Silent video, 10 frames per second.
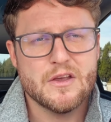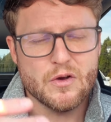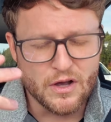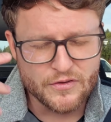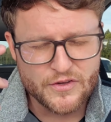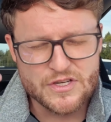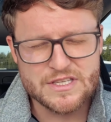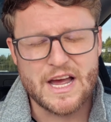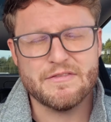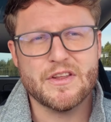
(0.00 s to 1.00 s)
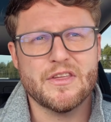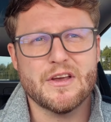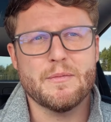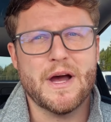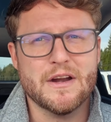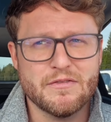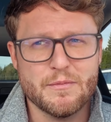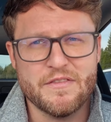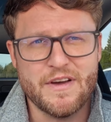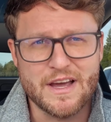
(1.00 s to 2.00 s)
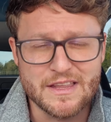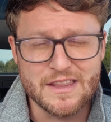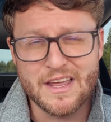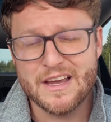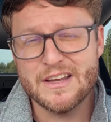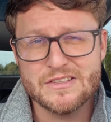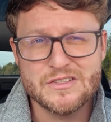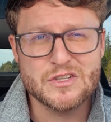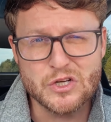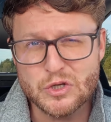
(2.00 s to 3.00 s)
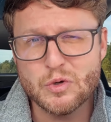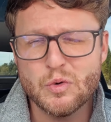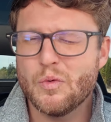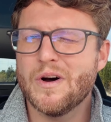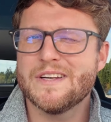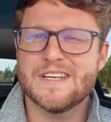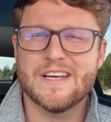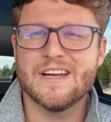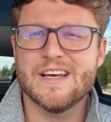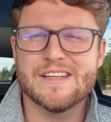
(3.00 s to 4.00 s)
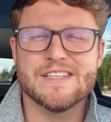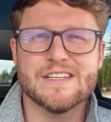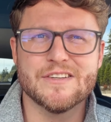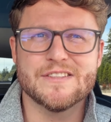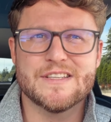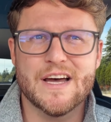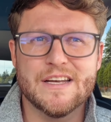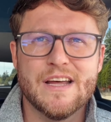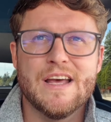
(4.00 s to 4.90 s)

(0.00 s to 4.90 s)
you also just have to think about it from the fact that they too want to get a deal done.